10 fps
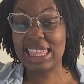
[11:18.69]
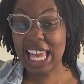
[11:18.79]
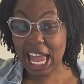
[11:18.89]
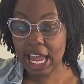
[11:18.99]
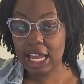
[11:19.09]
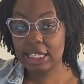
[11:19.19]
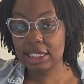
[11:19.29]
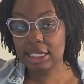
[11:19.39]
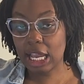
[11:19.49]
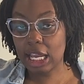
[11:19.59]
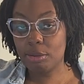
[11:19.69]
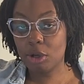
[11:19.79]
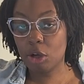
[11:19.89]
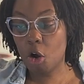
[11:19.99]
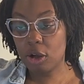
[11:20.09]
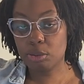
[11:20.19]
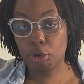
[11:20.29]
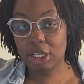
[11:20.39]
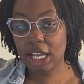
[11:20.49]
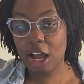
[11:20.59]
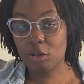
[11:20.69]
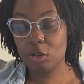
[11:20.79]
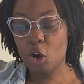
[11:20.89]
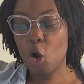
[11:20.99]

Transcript: that same cost breakdown